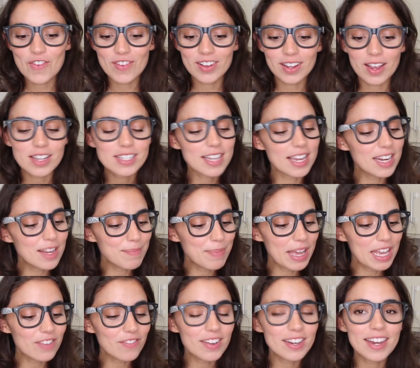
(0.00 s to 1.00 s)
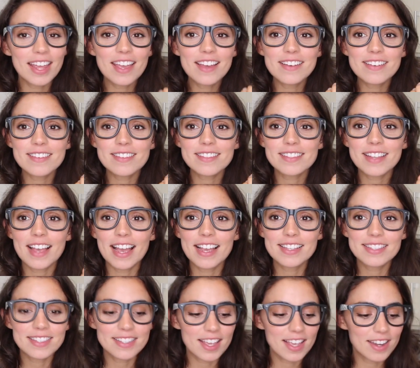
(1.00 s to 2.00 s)
my gosh, I didn't paint my nails. I
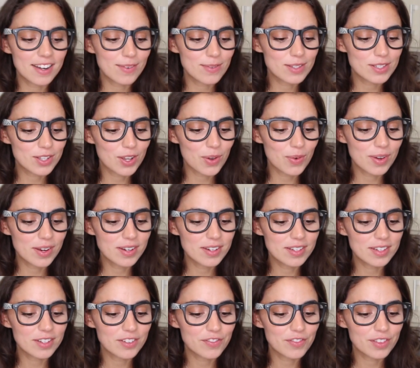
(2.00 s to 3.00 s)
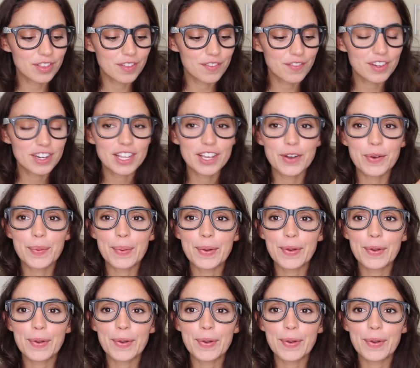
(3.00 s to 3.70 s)
said I was going to for the video.